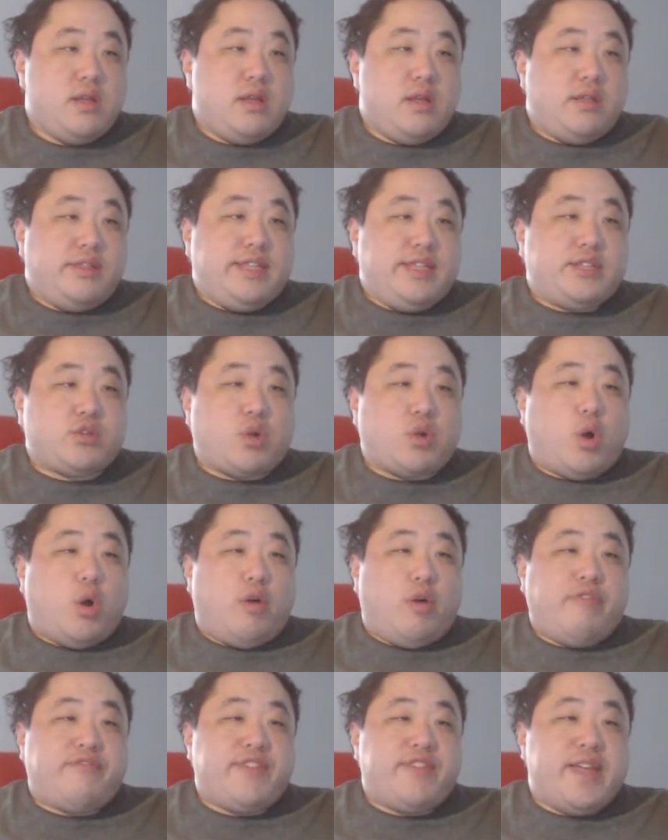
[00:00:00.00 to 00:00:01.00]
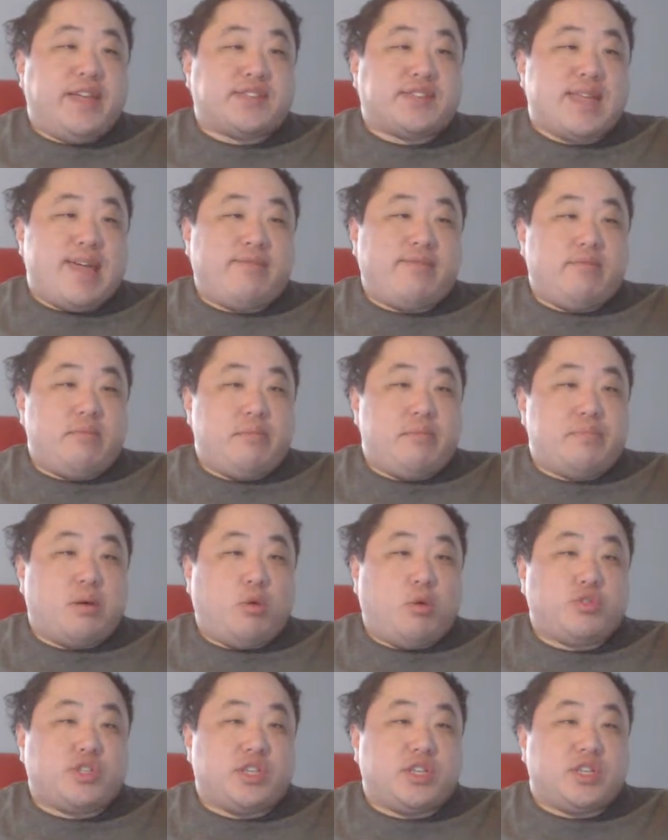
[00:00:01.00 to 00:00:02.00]
These are all things that haven't been
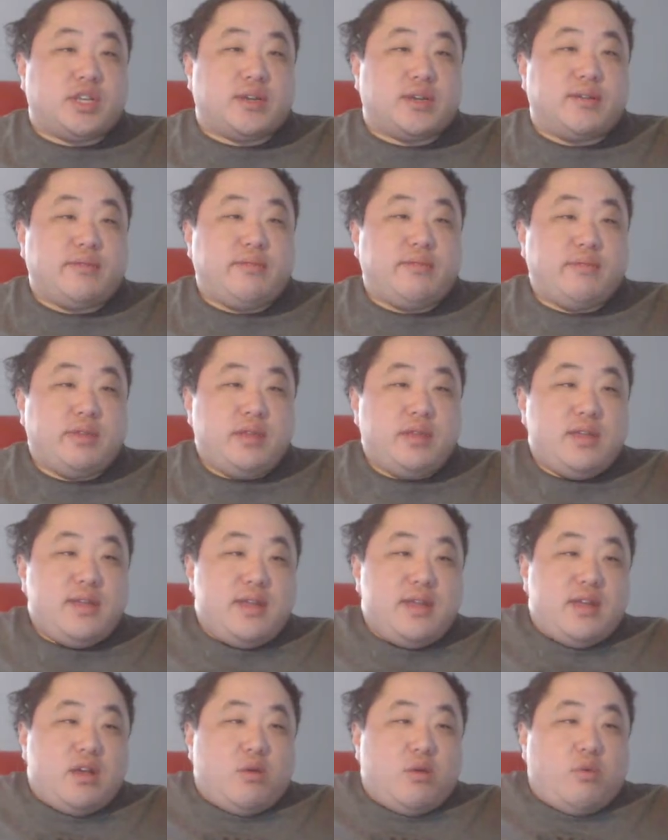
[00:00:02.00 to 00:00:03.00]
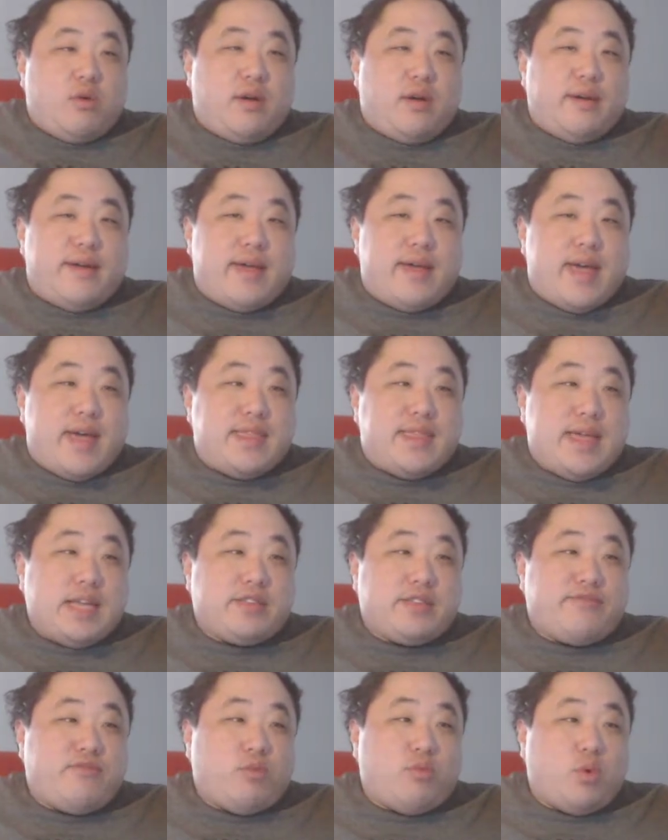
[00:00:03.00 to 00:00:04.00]
posted yet. And
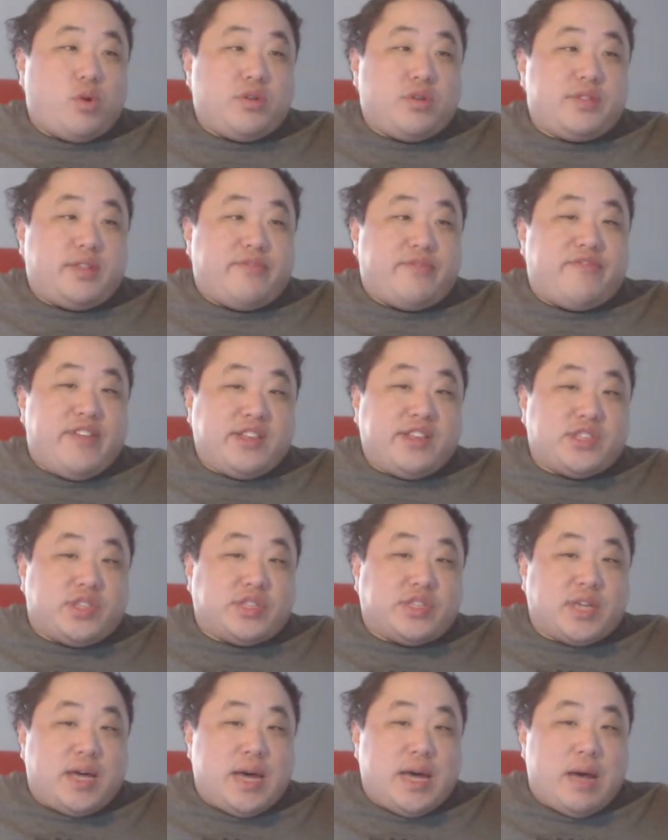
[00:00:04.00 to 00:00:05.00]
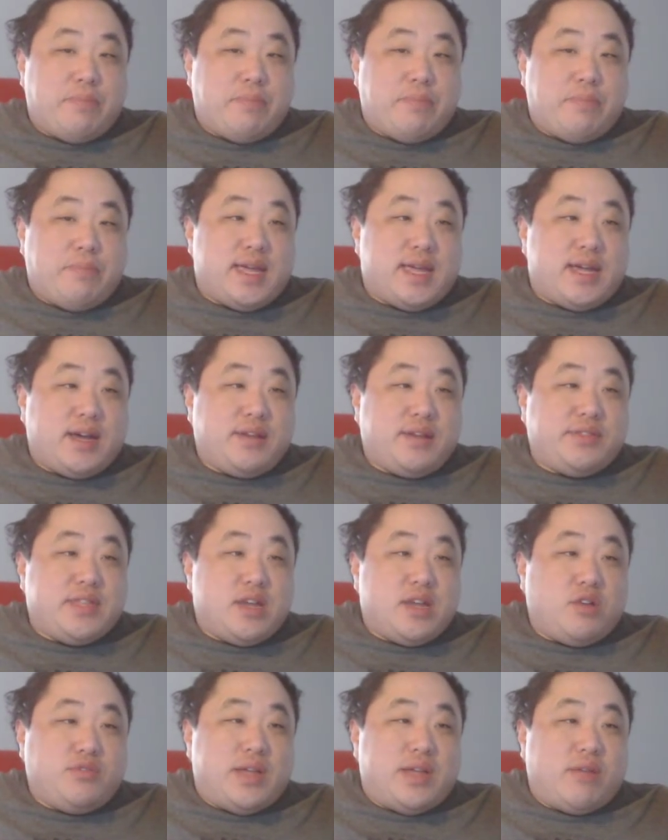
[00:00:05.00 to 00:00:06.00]
as for the things at the top, yeah,
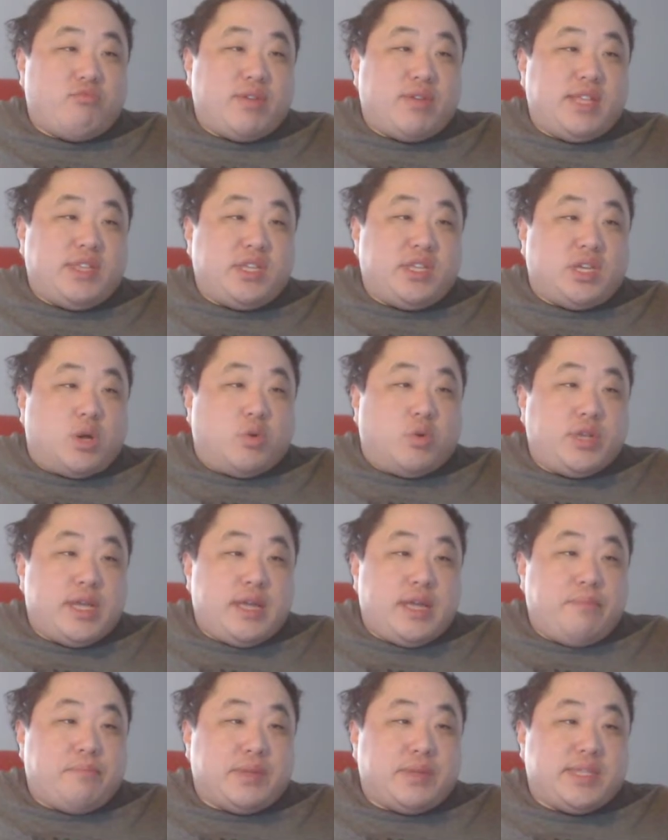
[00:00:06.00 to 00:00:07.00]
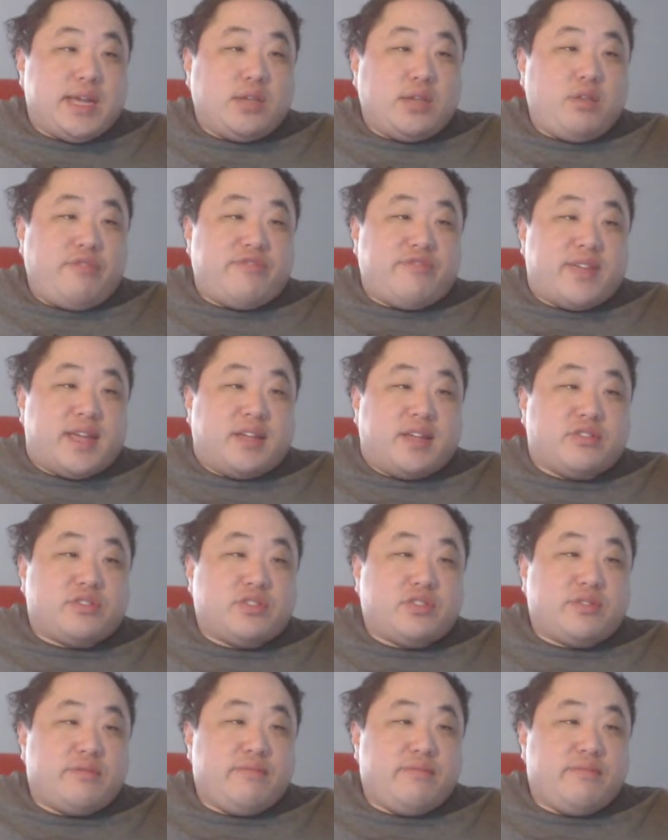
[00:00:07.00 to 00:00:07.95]
they're not ready to go yet, but the other things.